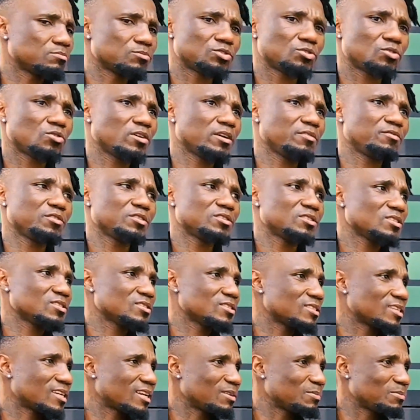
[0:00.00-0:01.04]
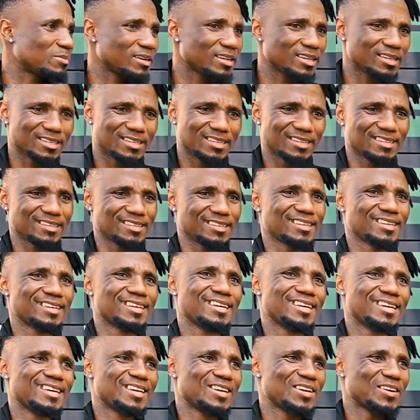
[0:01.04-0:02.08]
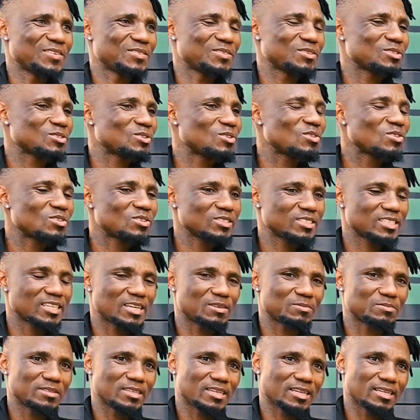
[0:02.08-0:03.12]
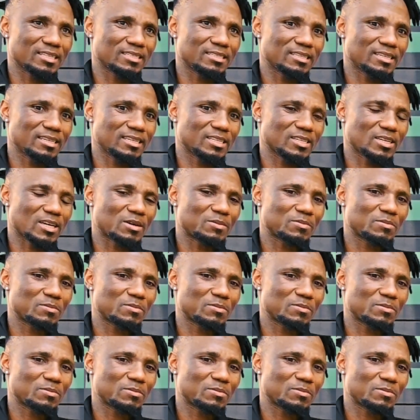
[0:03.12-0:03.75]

I'm sure every season that I played, there's a lot of times that I did.